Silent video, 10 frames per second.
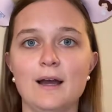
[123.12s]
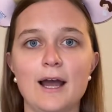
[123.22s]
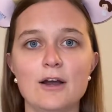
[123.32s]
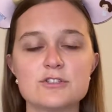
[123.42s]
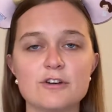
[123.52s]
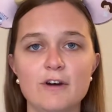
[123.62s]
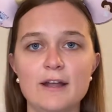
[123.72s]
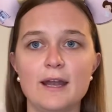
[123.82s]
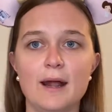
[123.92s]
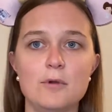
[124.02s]
I also find
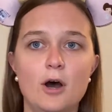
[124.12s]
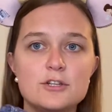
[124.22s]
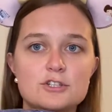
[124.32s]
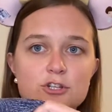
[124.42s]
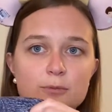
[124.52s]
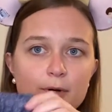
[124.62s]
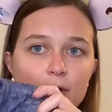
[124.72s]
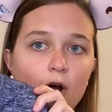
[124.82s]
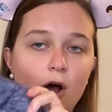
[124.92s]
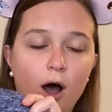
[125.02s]
that I'm not super
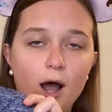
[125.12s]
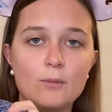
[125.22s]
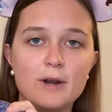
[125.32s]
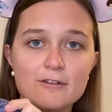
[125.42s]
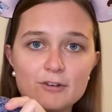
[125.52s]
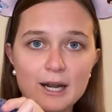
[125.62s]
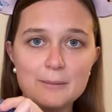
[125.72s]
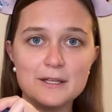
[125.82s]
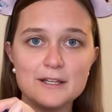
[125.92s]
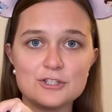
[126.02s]
hot whenever I'm
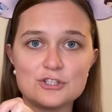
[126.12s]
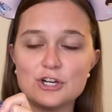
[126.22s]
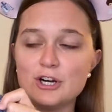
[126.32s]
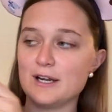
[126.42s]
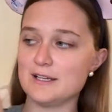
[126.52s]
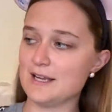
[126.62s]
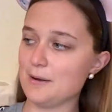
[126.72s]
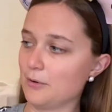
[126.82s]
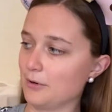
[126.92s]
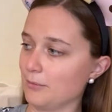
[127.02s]
in this shirt. It's
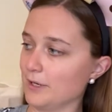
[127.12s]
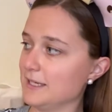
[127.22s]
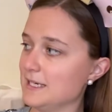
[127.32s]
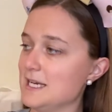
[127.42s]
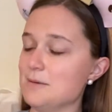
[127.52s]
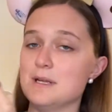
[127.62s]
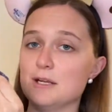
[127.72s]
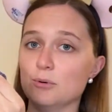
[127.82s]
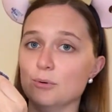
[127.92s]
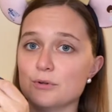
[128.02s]
able to really keep me
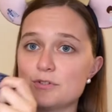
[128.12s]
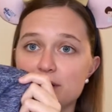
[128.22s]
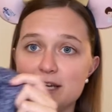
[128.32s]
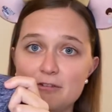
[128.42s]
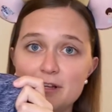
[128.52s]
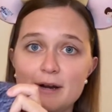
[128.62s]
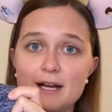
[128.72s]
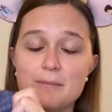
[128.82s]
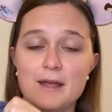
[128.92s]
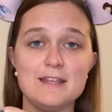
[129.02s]
cool. So I definitely
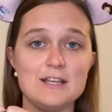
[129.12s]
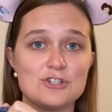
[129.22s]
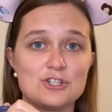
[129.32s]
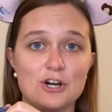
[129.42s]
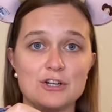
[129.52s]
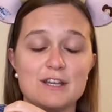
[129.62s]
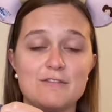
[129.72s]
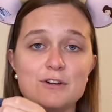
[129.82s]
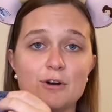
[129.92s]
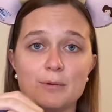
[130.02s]
recommend these shirts
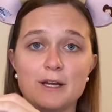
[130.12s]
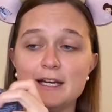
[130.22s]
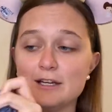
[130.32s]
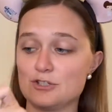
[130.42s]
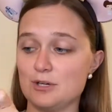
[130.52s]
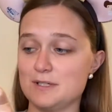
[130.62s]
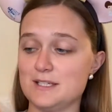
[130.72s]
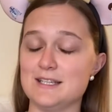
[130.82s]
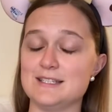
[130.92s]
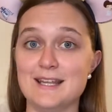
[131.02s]
if you're planning a trip to
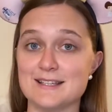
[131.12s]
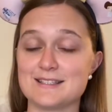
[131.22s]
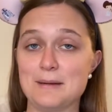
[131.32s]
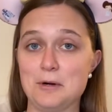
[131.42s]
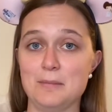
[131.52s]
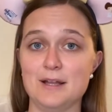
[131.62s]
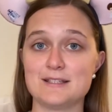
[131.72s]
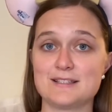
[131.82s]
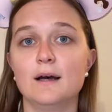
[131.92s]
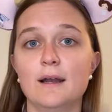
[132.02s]
Disney in the summer
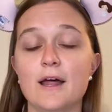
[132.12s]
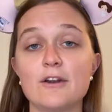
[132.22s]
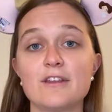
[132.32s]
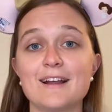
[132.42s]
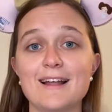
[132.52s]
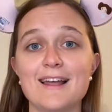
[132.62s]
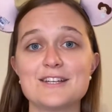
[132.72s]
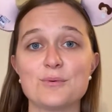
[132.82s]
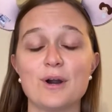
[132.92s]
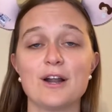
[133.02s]
months. Another thing I like
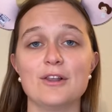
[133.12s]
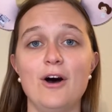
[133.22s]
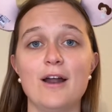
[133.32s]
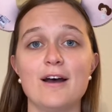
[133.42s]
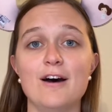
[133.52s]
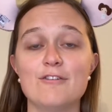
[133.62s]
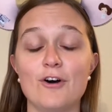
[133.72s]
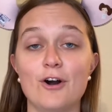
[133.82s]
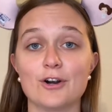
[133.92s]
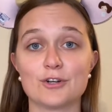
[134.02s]
to wear a lot of
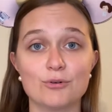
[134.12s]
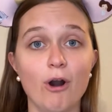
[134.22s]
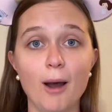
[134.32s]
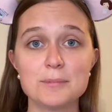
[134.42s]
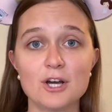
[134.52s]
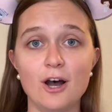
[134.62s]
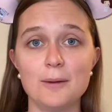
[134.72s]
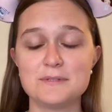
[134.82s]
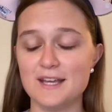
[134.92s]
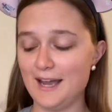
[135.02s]
are crop
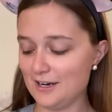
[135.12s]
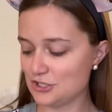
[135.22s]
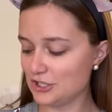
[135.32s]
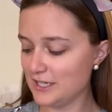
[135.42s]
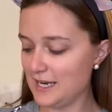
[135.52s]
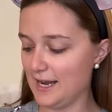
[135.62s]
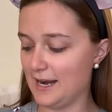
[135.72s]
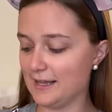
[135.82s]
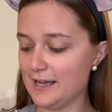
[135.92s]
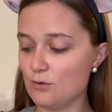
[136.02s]
tops actually, and
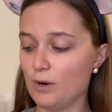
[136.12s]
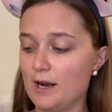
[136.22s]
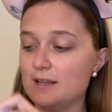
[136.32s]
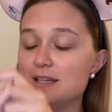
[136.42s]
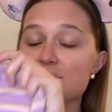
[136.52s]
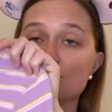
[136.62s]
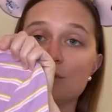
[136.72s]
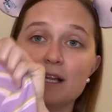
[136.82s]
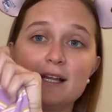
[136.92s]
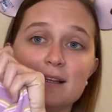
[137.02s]
I like wearing these
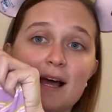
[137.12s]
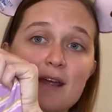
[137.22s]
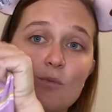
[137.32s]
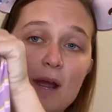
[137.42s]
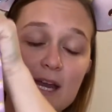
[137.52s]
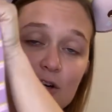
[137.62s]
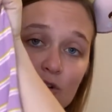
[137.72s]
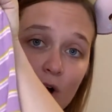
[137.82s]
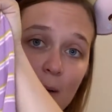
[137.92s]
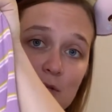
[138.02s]
really lightweight
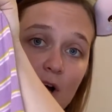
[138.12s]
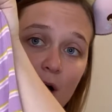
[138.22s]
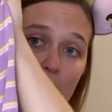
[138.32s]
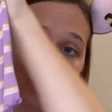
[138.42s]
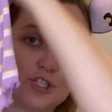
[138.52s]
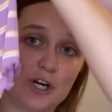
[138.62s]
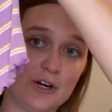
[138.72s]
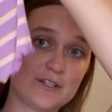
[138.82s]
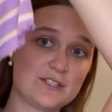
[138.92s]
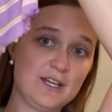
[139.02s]
crop top
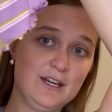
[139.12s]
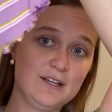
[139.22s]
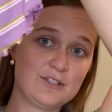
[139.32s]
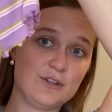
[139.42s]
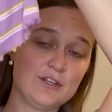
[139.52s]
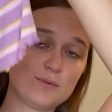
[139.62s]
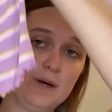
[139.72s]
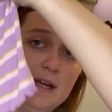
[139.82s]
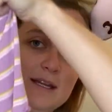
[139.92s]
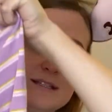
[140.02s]
shirts. So this
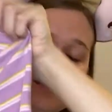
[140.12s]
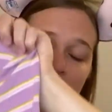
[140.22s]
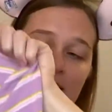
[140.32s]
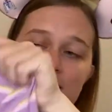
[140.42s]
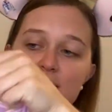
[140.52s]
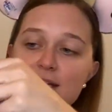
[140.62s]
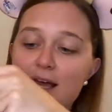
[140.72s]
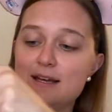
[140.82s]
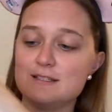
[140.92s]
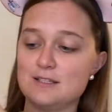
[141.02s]
one is nice. It
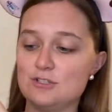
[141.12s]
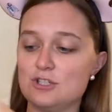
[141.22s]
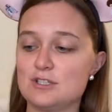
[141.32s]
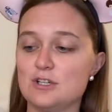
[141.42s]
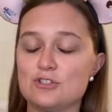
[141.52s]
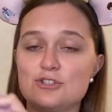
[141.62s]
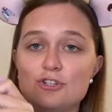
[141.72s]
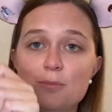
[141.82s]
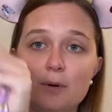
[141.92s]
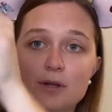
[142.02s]
has just a
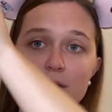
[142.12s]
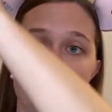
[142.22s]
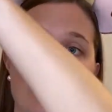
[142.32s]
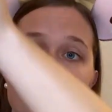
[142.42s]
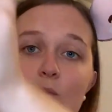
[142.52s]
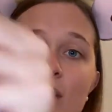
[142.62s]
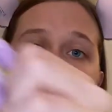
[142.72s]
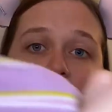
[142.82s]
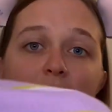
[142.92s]
super lightweight